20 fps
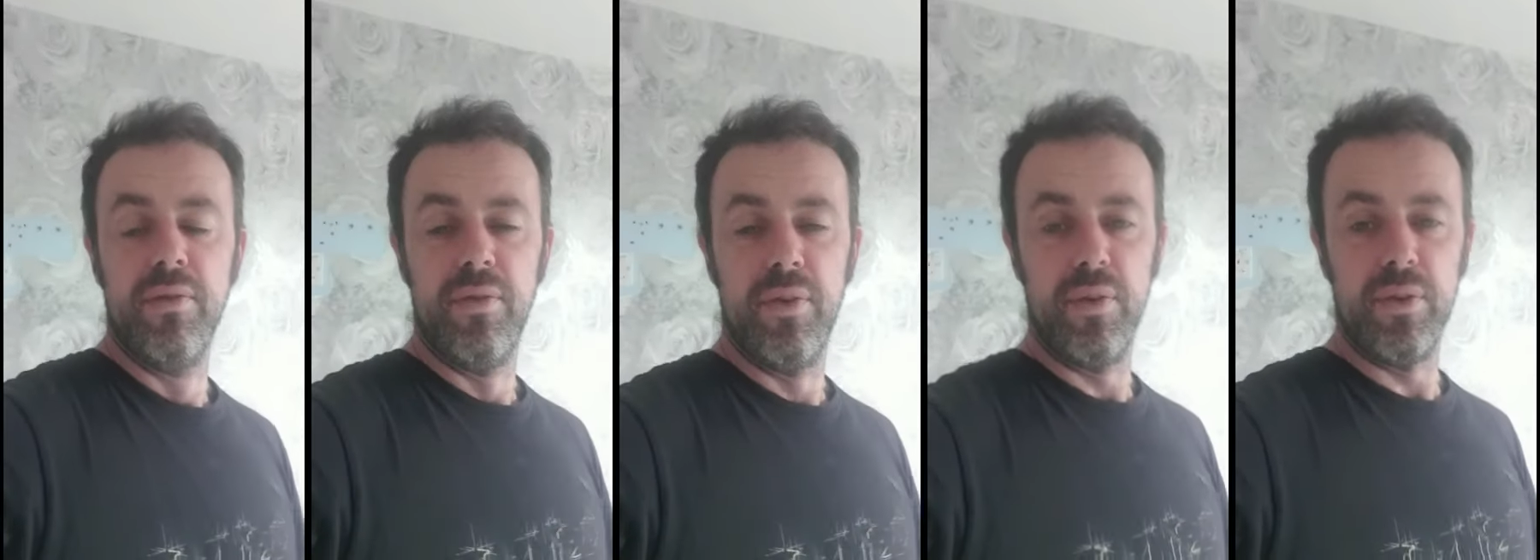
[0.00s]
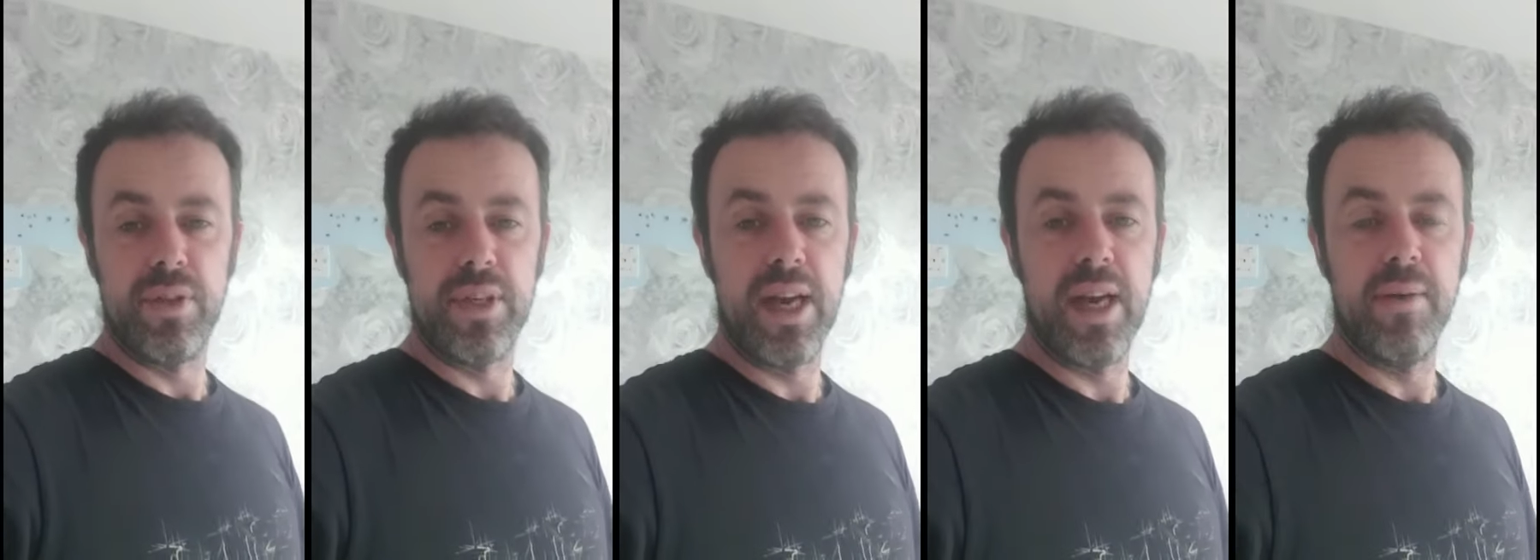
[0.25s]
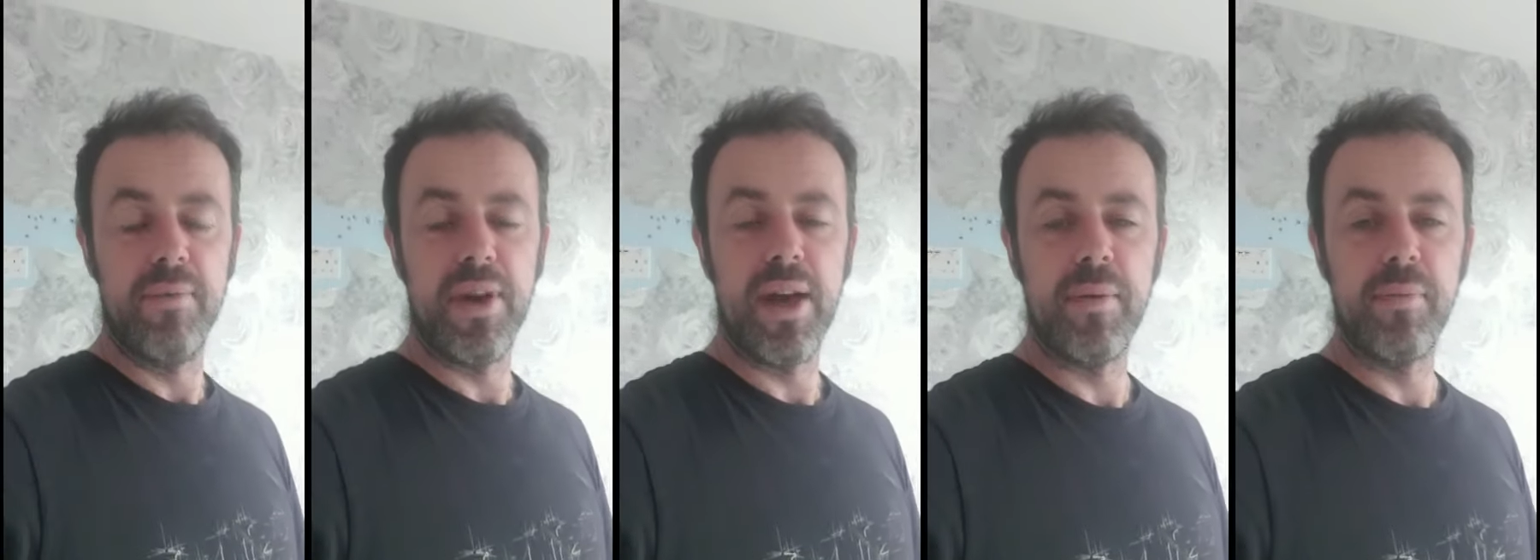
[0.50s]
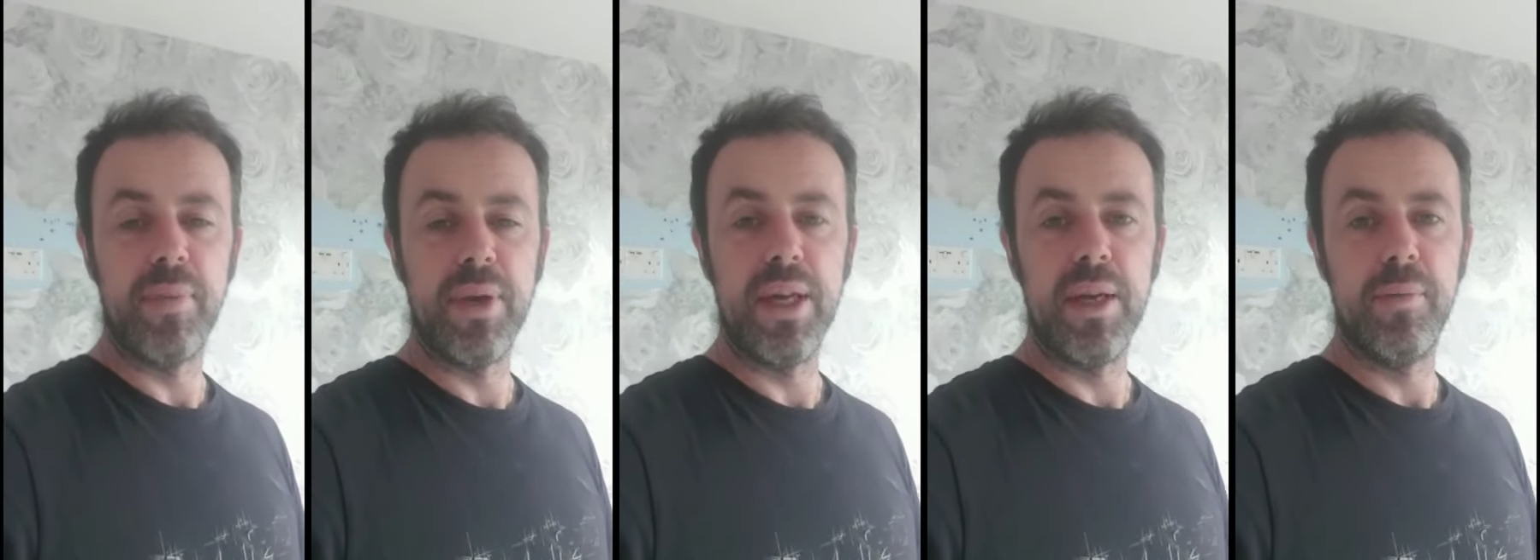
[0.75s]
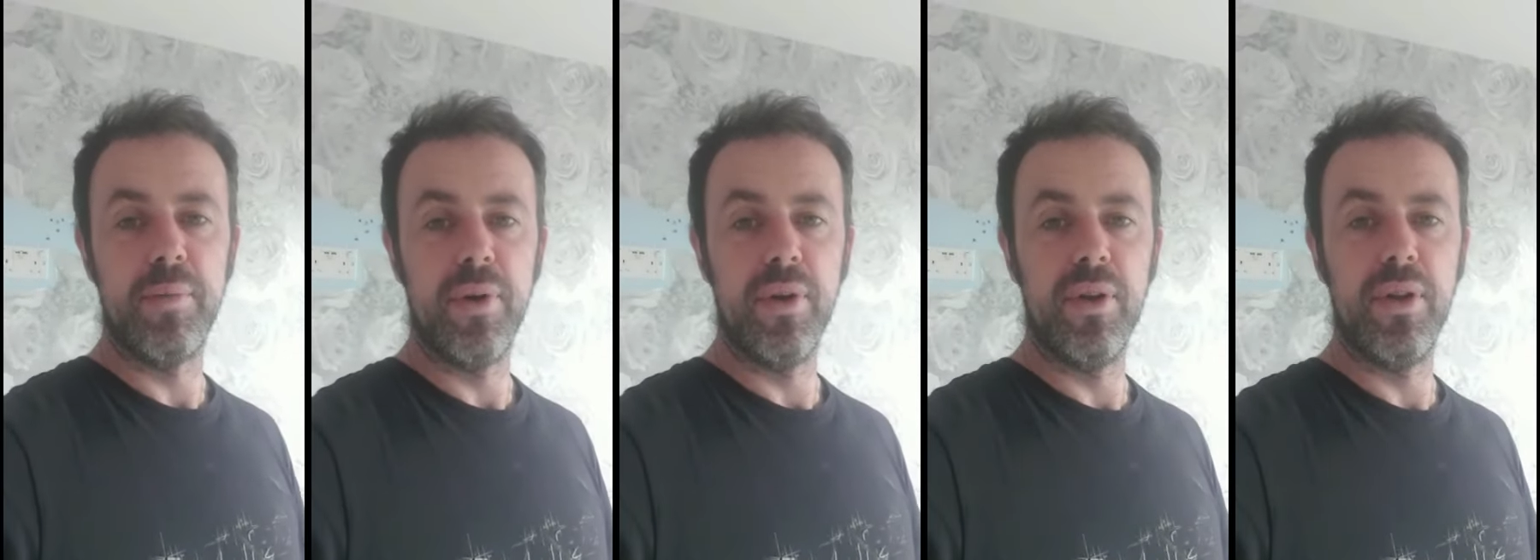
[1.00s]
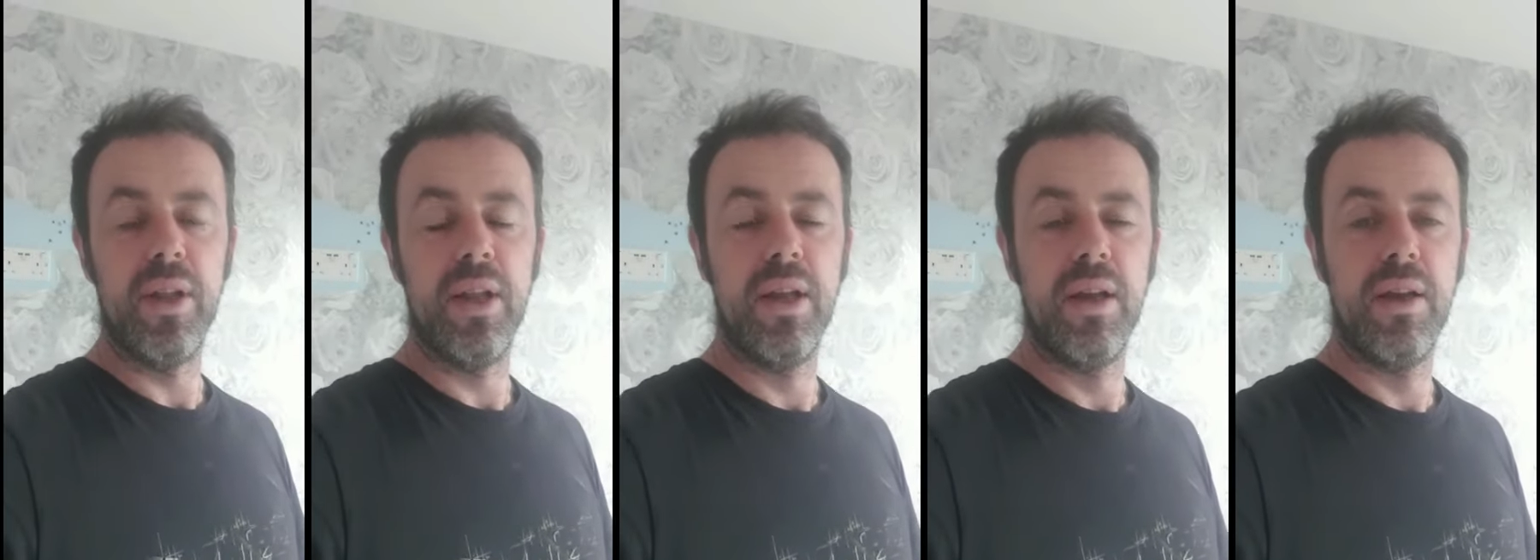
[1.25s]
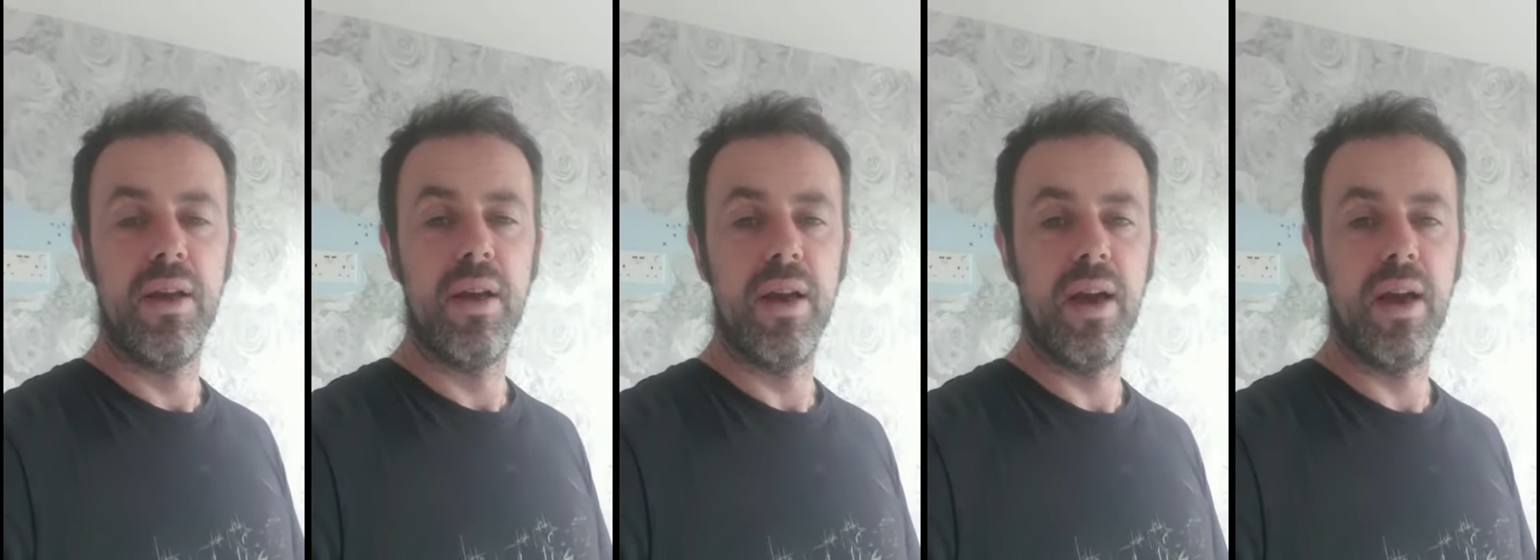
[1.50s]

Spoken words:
full-time van people,